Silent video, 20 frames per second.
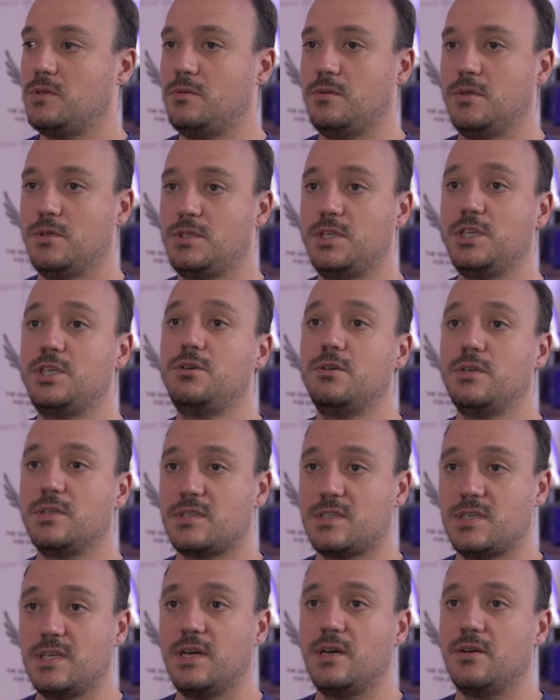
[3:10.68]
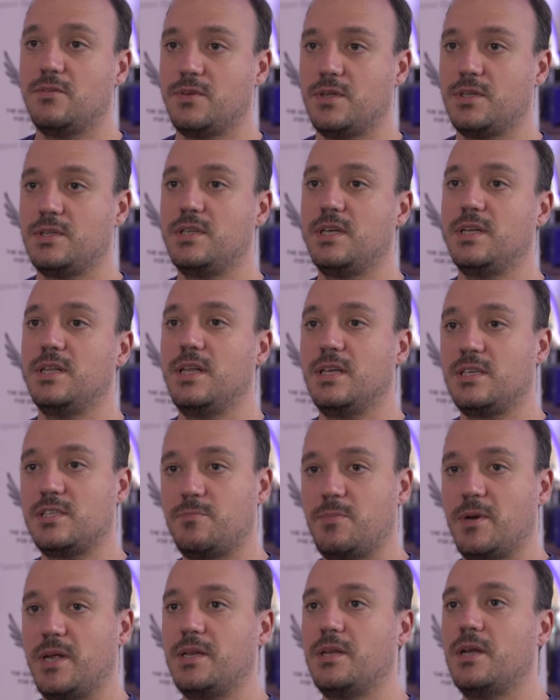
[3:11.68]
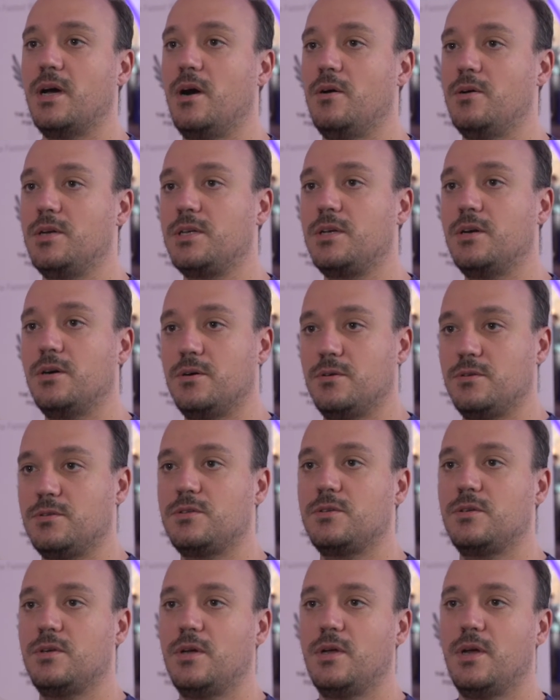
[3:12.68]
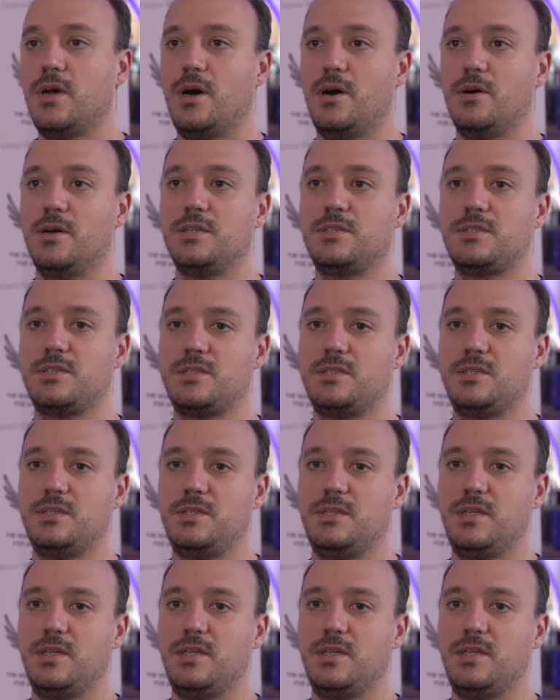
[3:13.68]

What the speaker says: the tissue itself, and then explain how it goes, how it